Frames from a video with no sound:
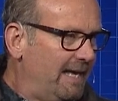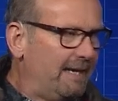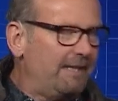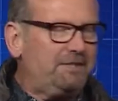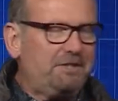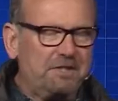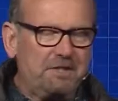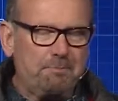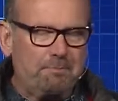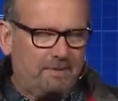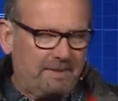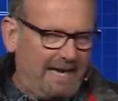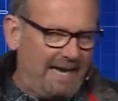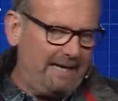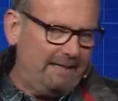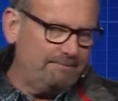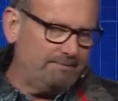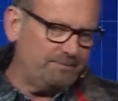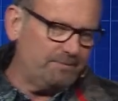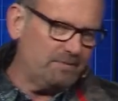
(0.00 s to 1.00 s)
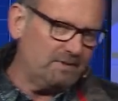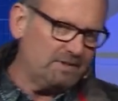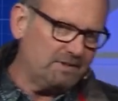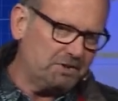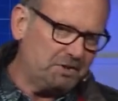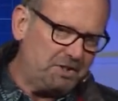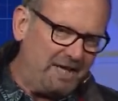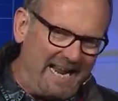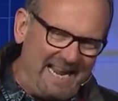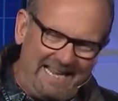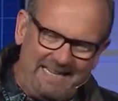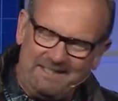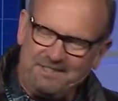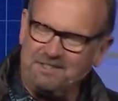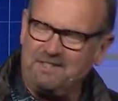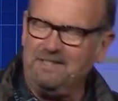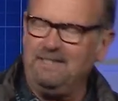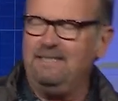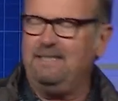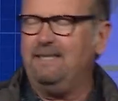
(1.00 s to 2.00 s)
And let's just kind of
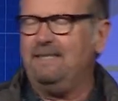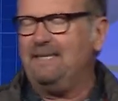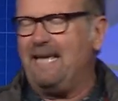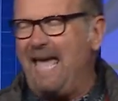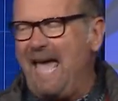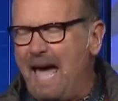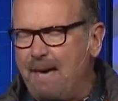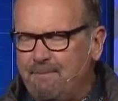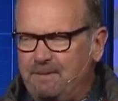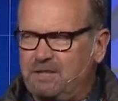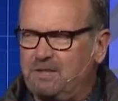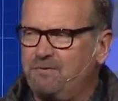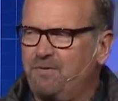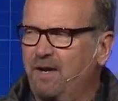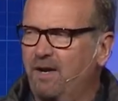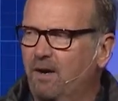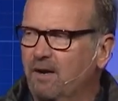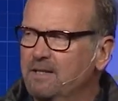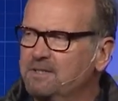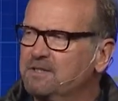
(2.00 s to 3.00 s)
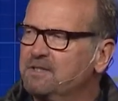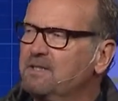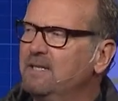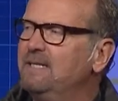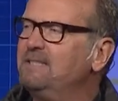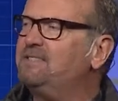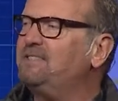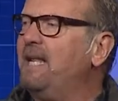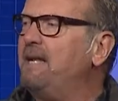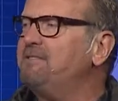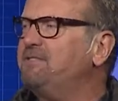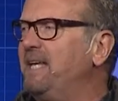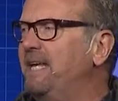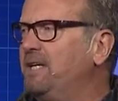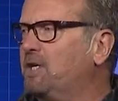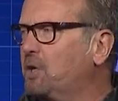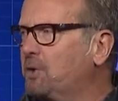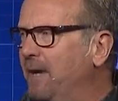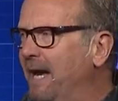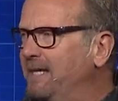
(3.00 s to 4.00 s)
change the atmosphere. Let's instead of
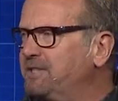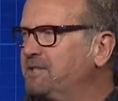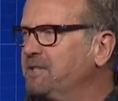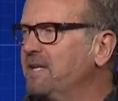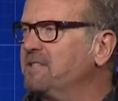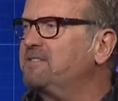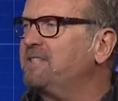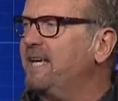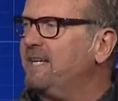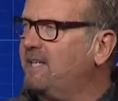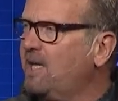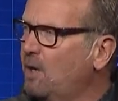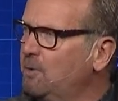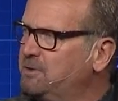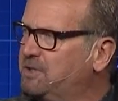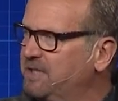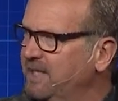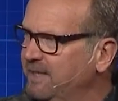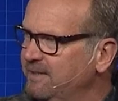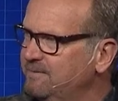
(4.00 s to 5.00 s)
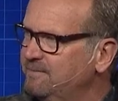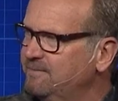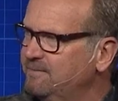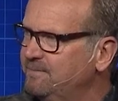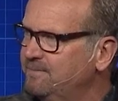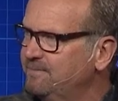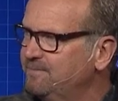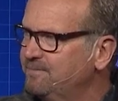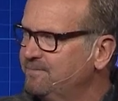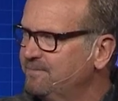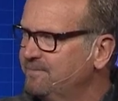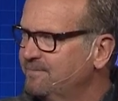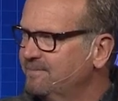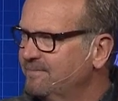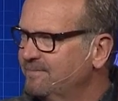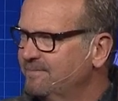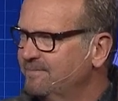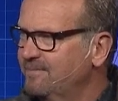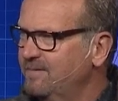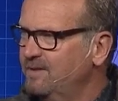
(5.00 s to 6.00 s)
saying correction, let's say coaching.
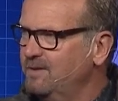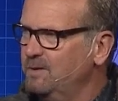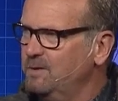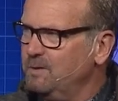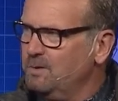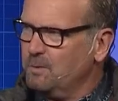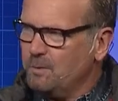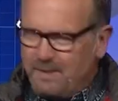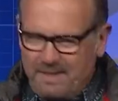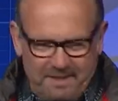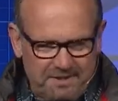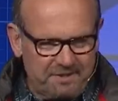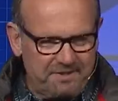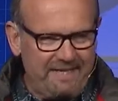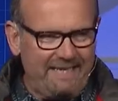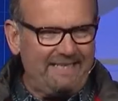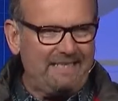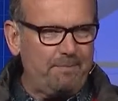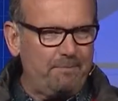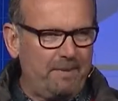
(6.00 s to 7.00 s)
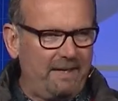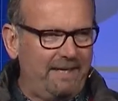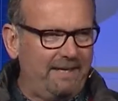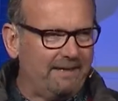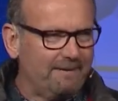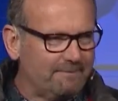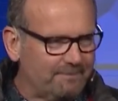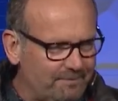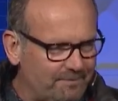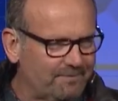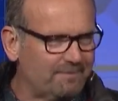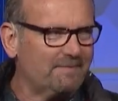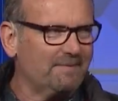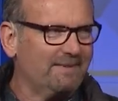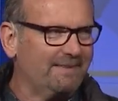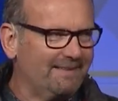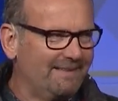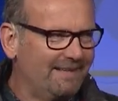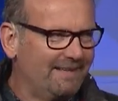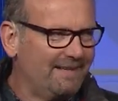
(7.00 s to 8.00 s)
We just need to be
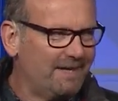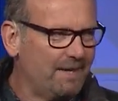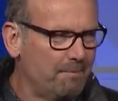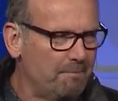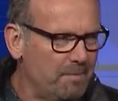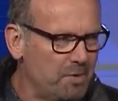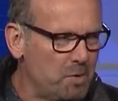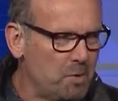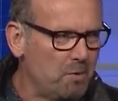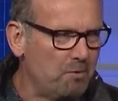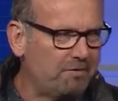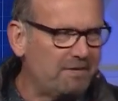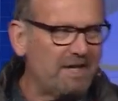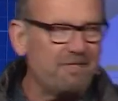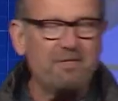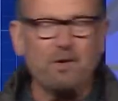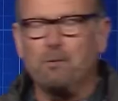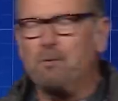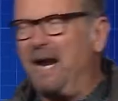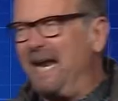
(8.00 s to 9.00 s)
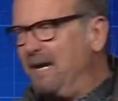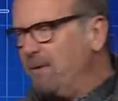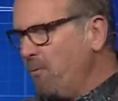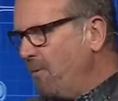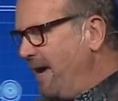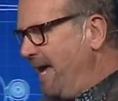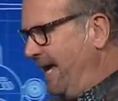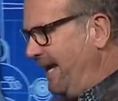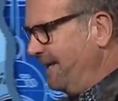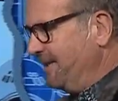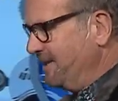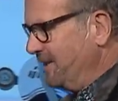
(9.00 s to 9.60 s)
moved the right way,